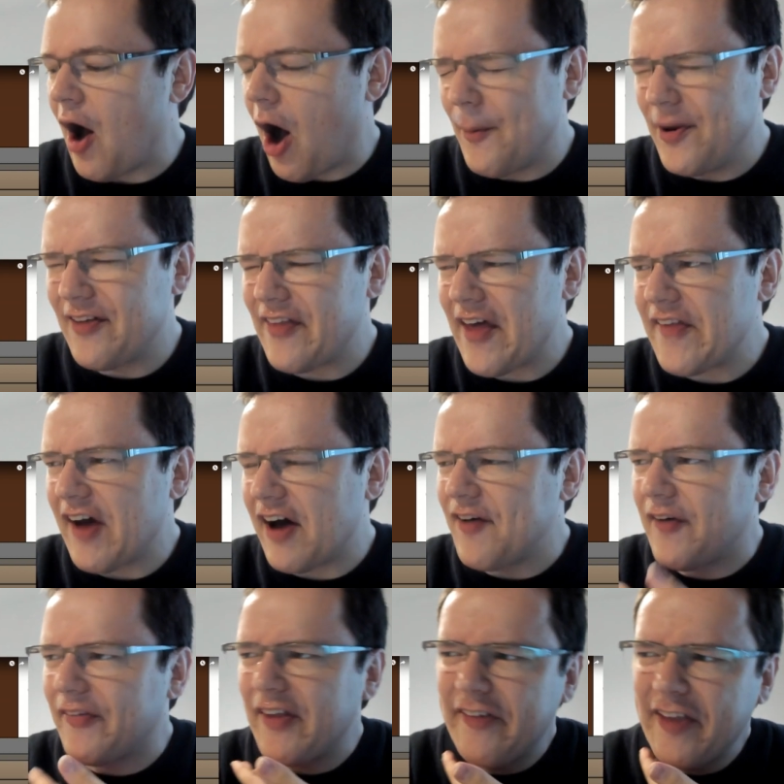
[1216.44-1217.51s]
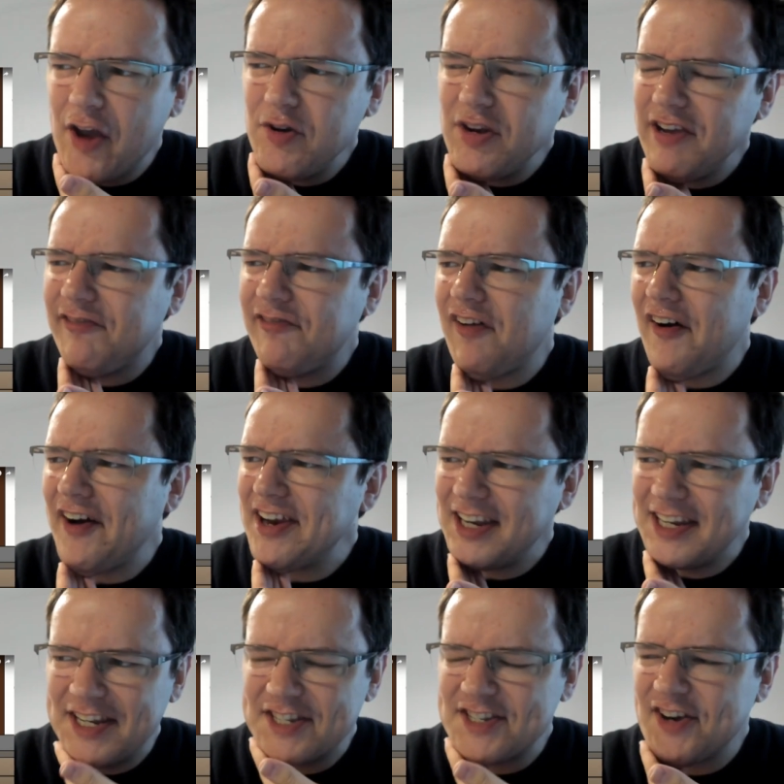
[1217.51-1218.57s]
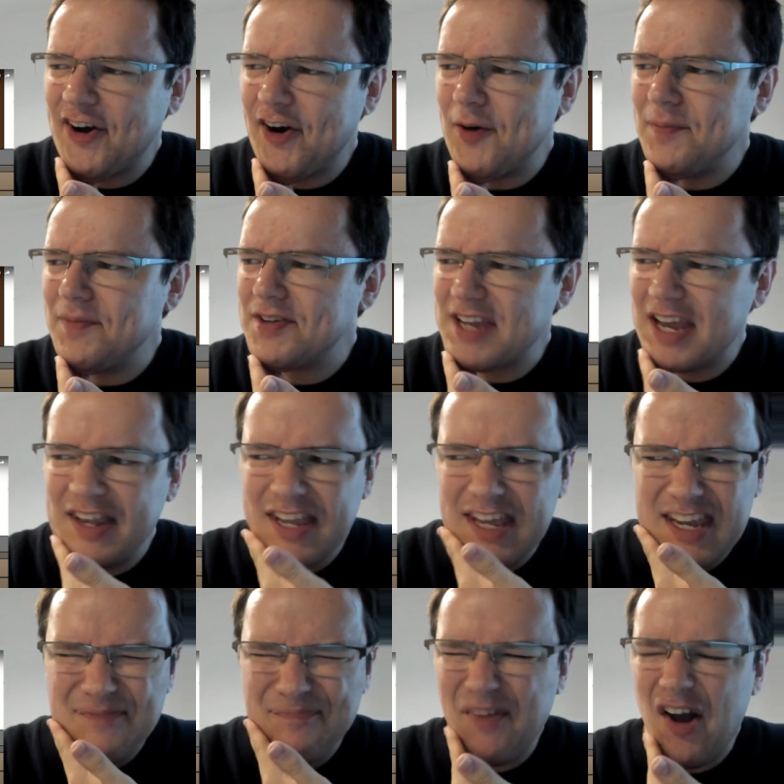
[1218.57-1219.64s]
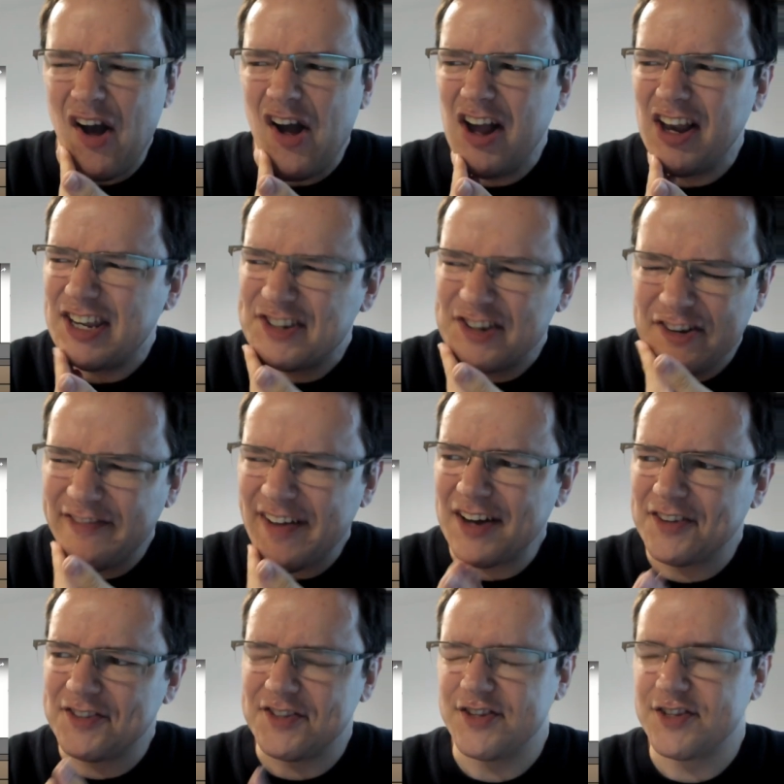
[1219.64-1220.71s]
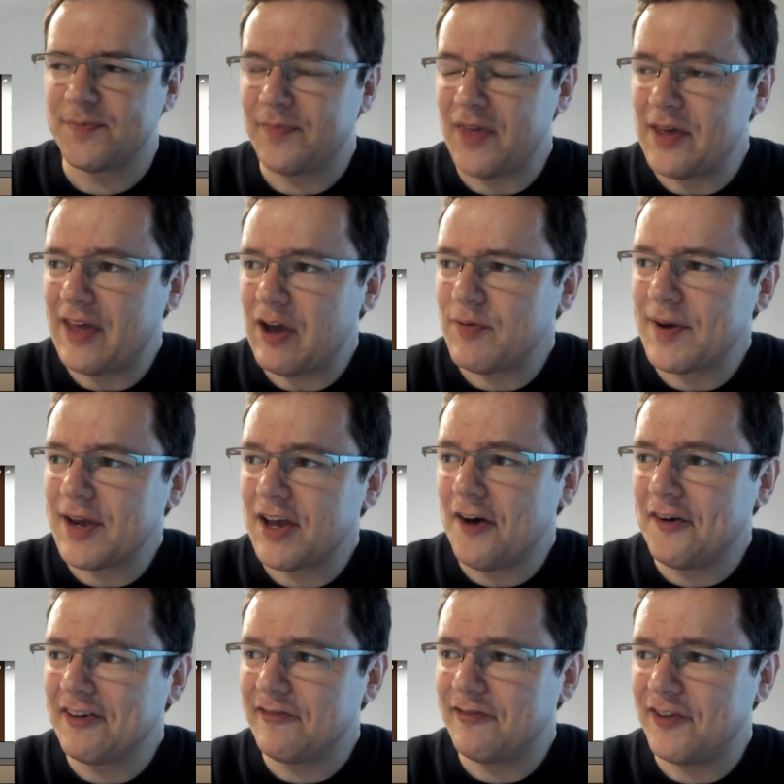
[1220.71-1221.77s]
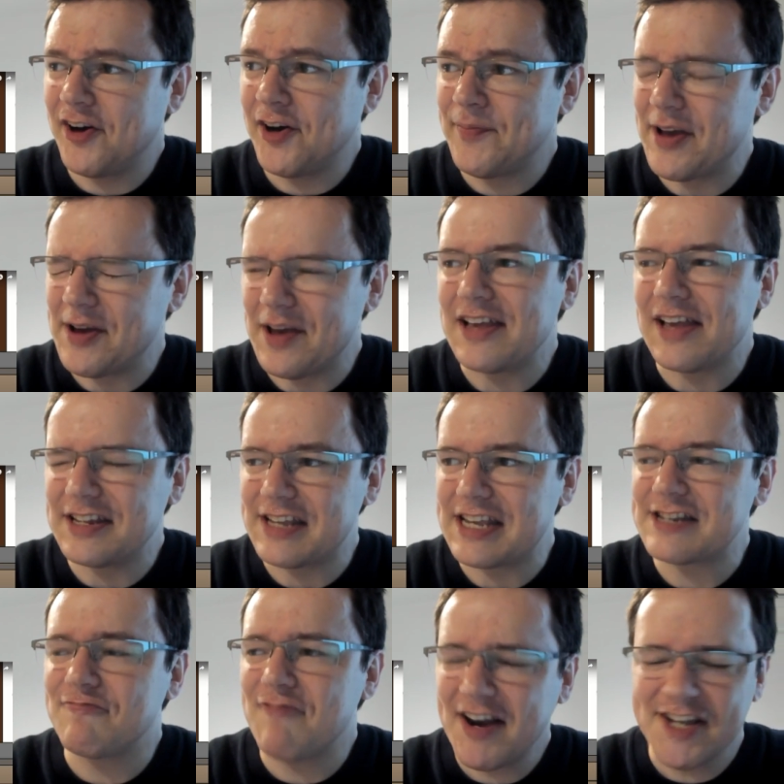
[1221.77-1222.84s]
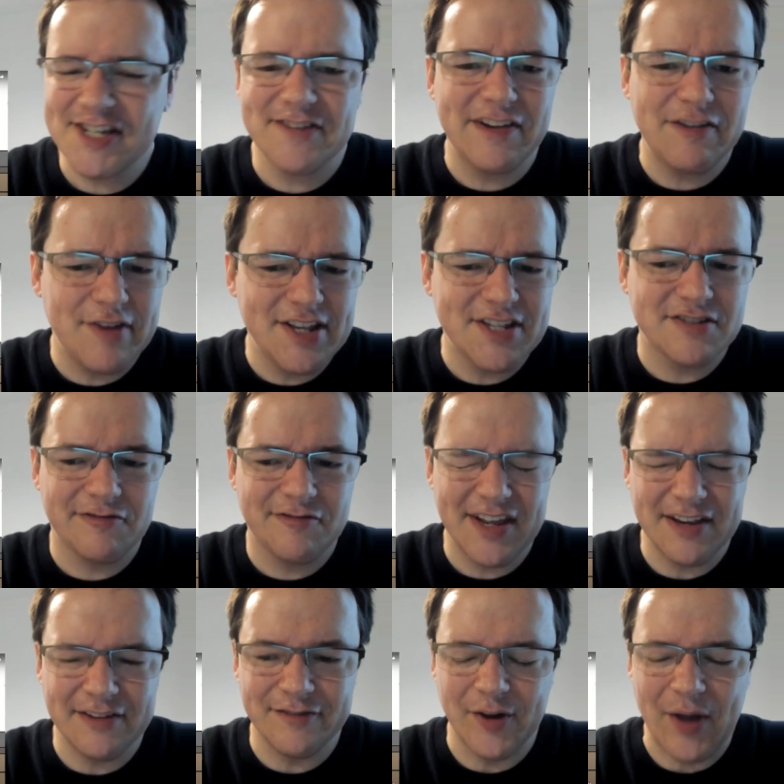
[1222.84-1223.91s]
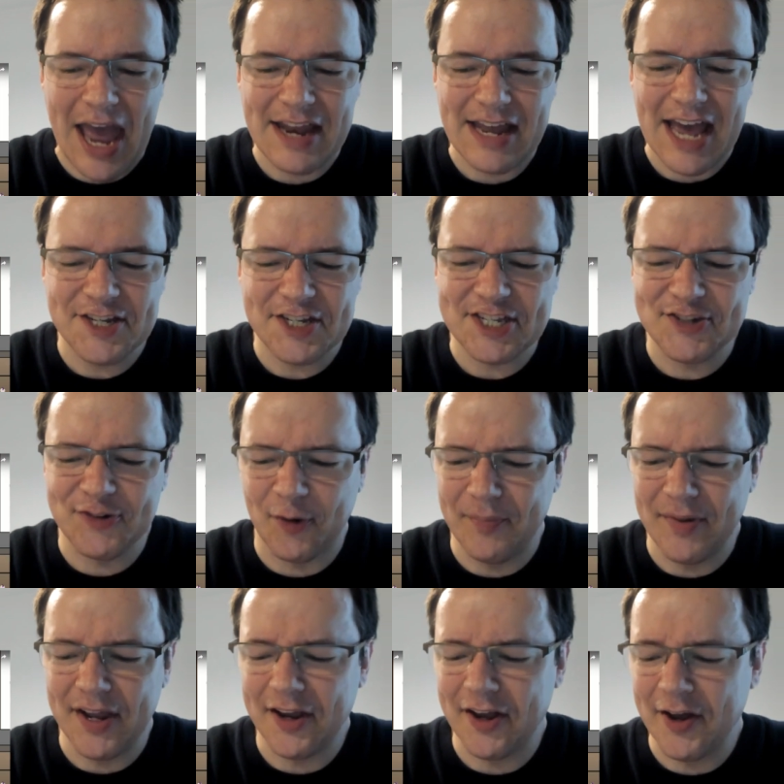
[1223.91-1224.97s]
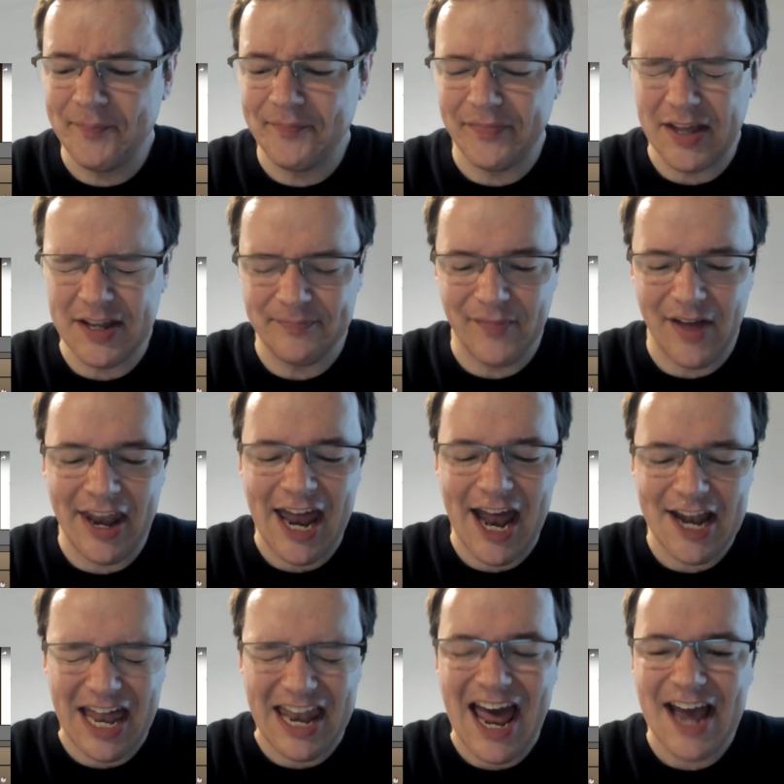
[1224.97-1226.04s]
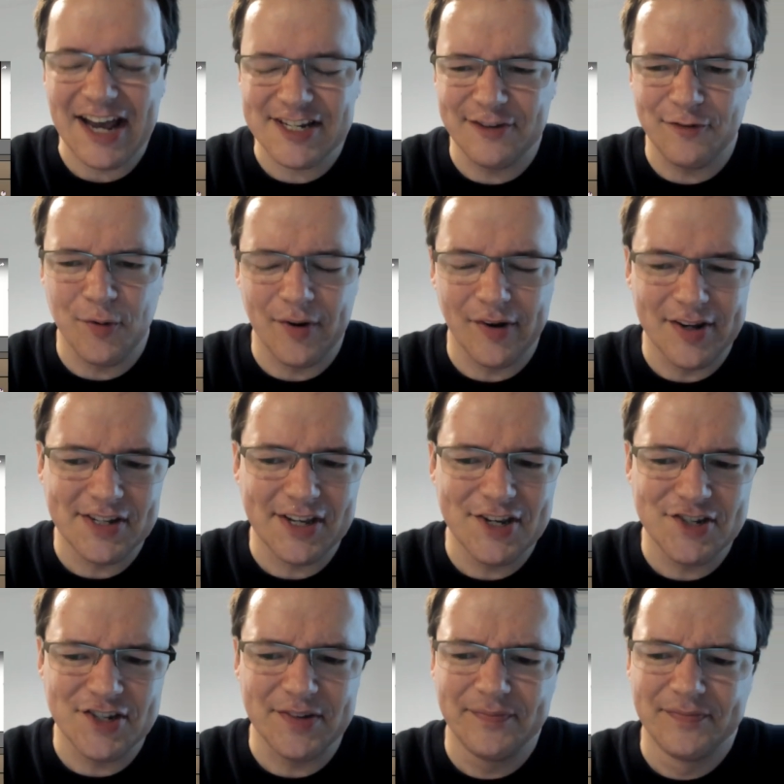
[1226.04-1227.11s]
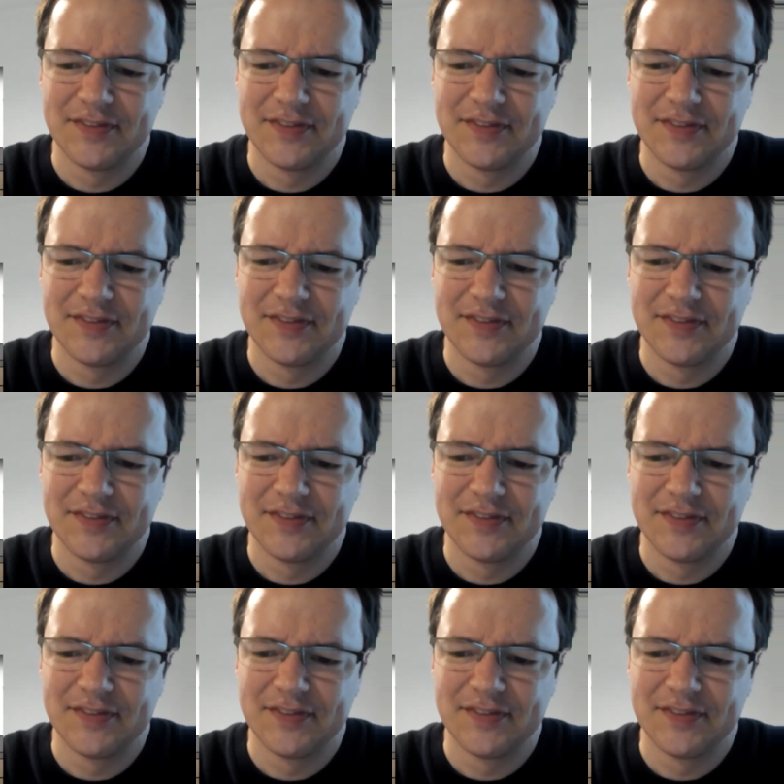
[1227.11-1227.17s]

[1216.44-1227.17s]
I mean, they only finally disarmed in the early 2000s. They were going for... It's a relatively recent thing that ETA stopped being an active organisation.